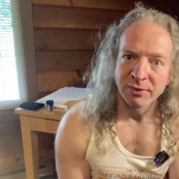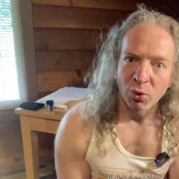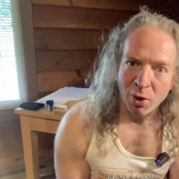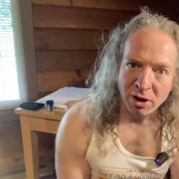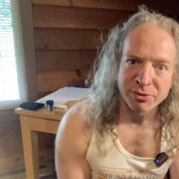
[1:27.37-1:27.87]

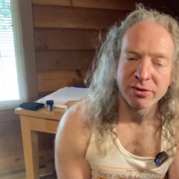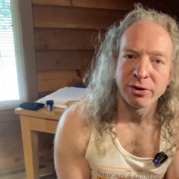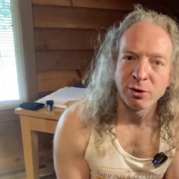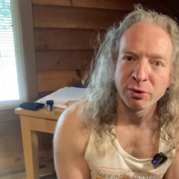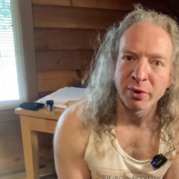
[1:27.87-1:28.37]
Welcome to the
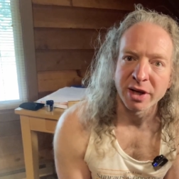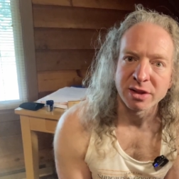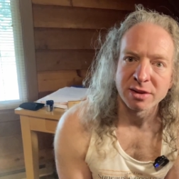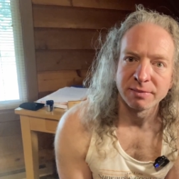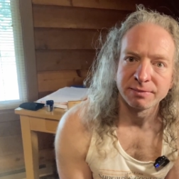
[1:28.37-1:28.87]
human
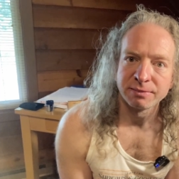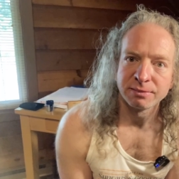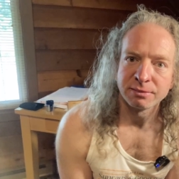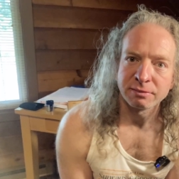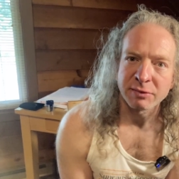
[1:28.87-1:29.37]
race.
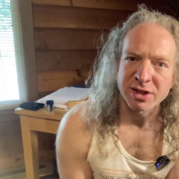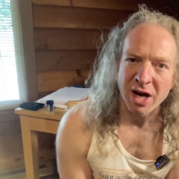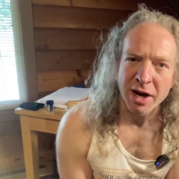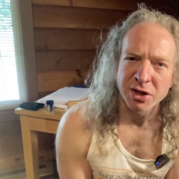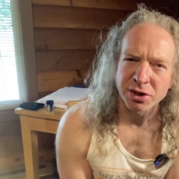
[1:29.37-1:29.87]
It's
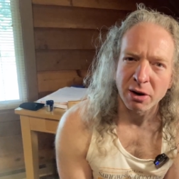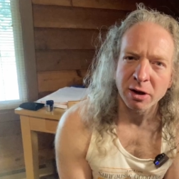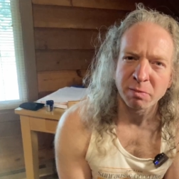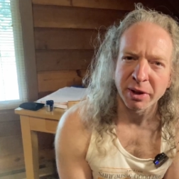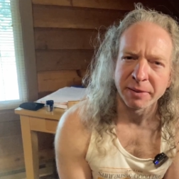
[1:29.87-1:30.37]
kind of
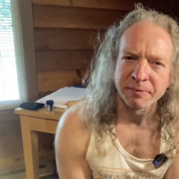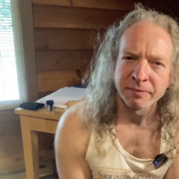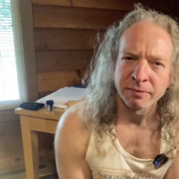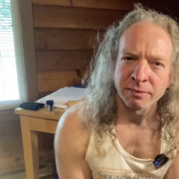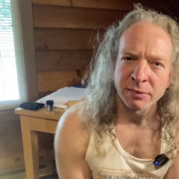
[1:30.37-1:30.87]
dark, but
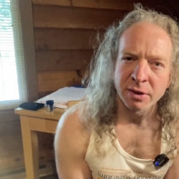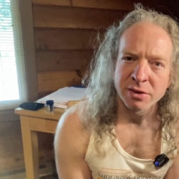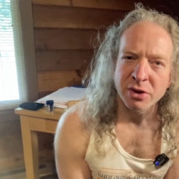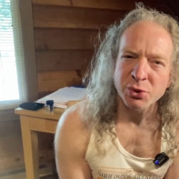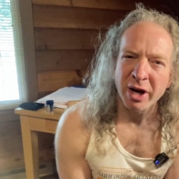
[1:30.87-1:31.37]

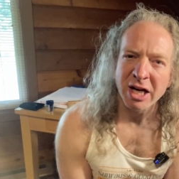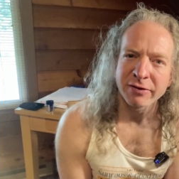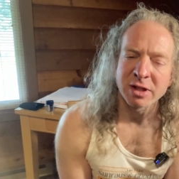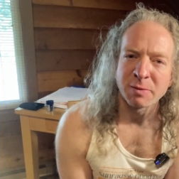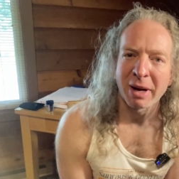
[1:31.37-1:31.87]
it's also kind of
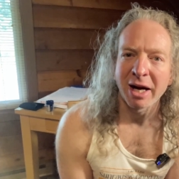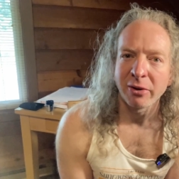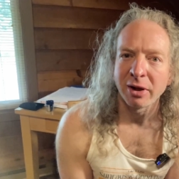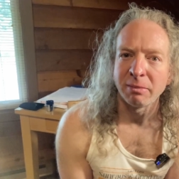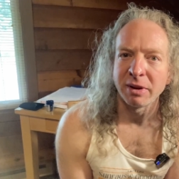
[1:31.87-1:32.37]

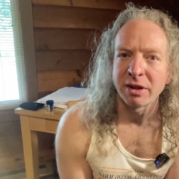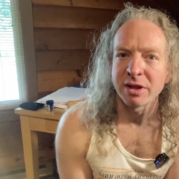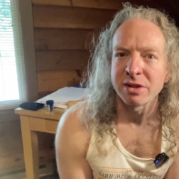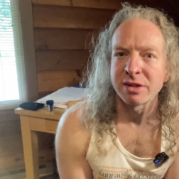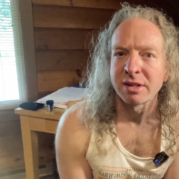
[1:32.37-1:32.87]
inspiring
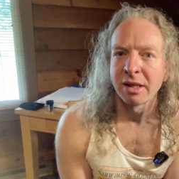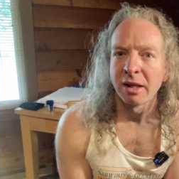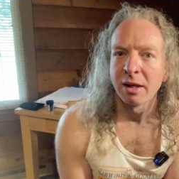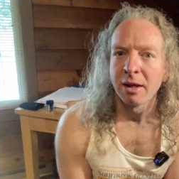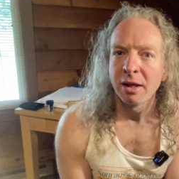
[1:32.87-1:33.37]
because
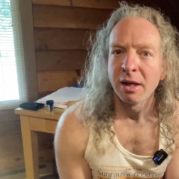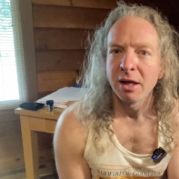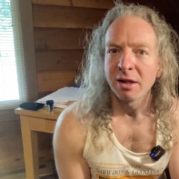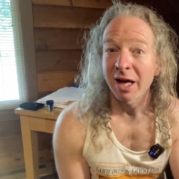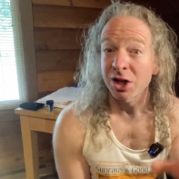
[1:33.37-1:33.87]

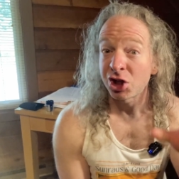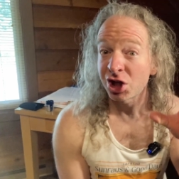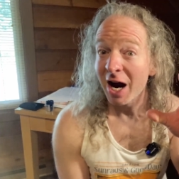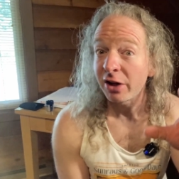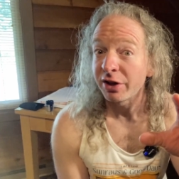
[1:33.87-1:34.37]
that
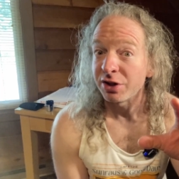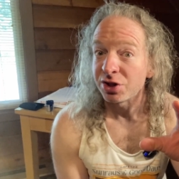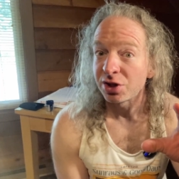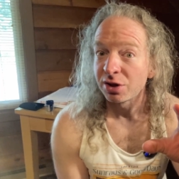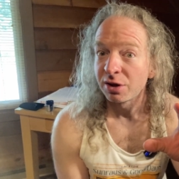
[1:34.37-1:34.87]

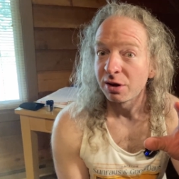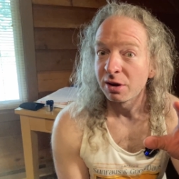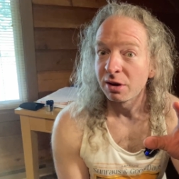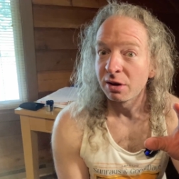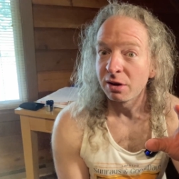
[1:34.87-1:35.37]
challenge,
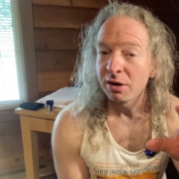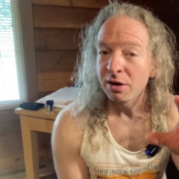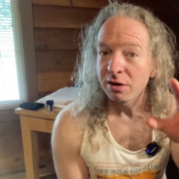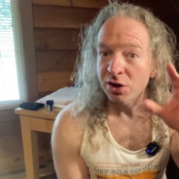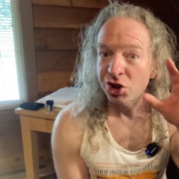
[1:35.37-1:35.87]

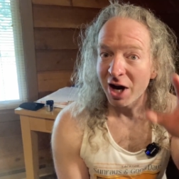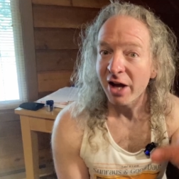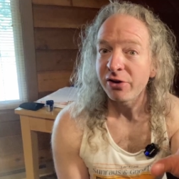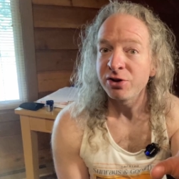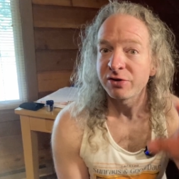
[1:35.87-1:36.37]
the
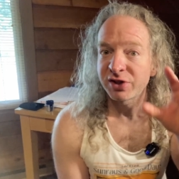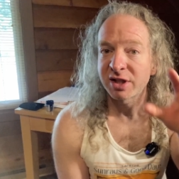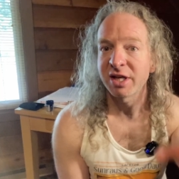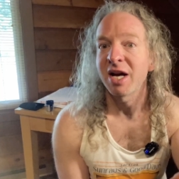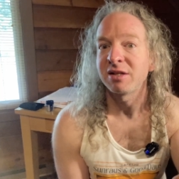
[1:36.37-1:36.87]
challenge of
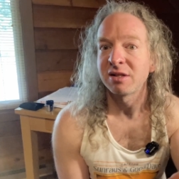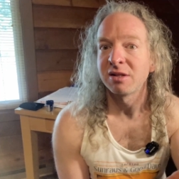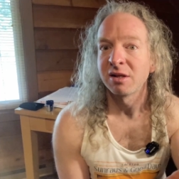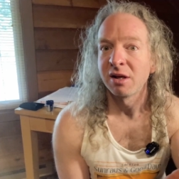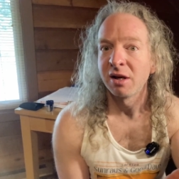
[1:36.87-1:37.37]

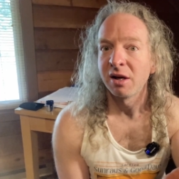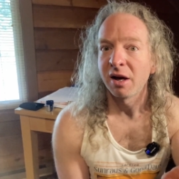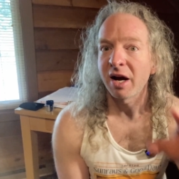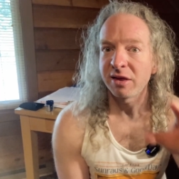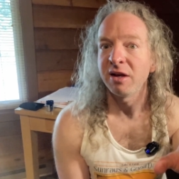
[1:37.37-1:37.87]
success,
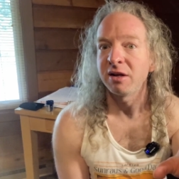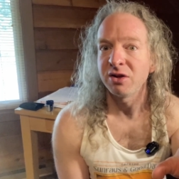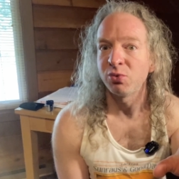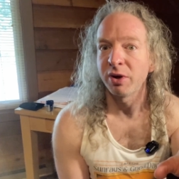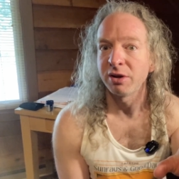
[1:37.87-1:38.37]
I think
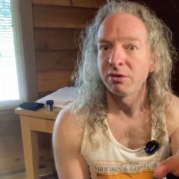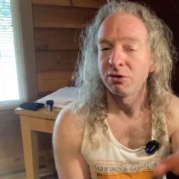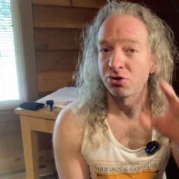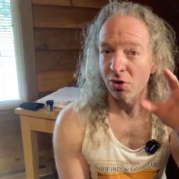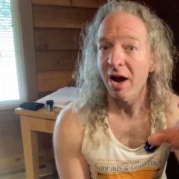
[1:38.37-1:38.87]
is what
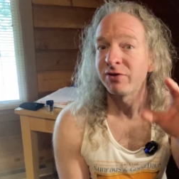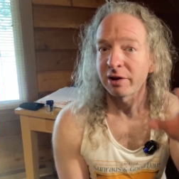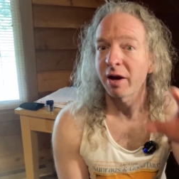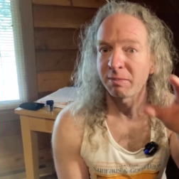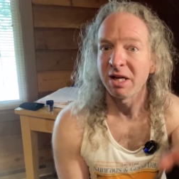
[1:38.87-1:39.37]
drives a
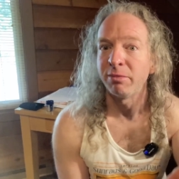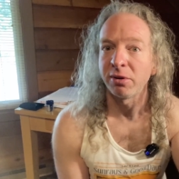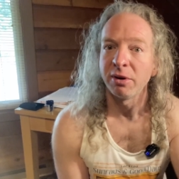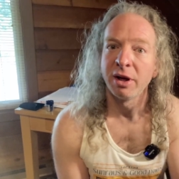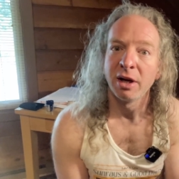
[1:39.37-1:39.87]
lot of
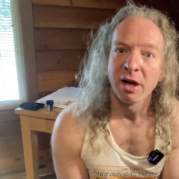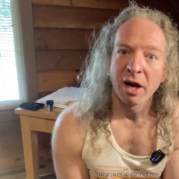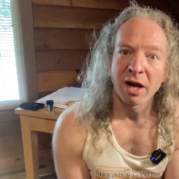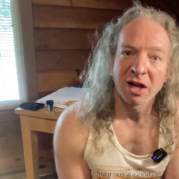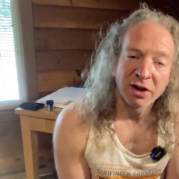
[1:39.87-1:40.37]
people.
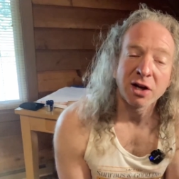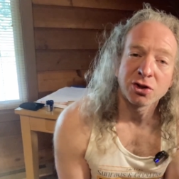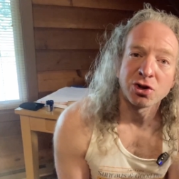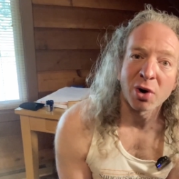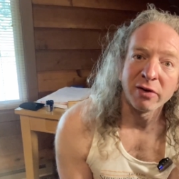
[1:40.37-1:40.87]
And I think it
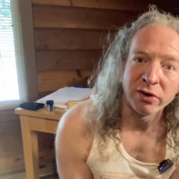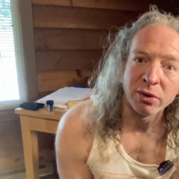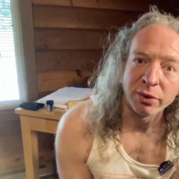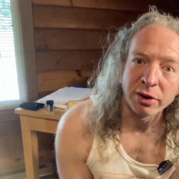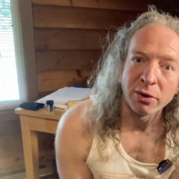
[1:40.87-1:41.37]
should drive
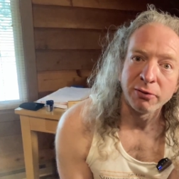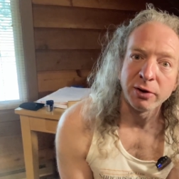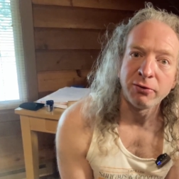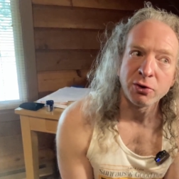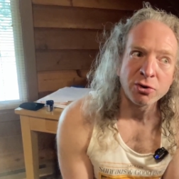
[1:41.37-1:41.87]
you. You know, if,
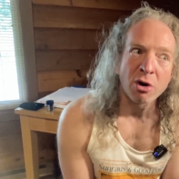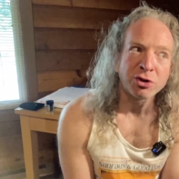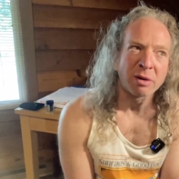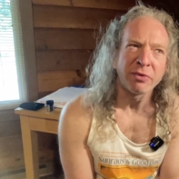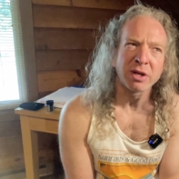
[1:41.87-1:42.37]
if you know
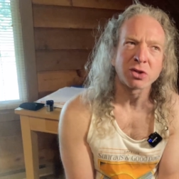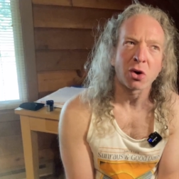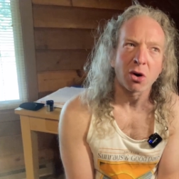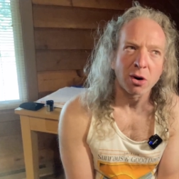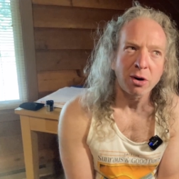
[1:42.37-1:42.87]
something is
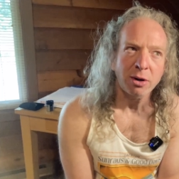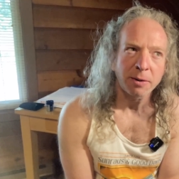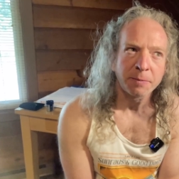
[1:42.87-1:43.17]
hard,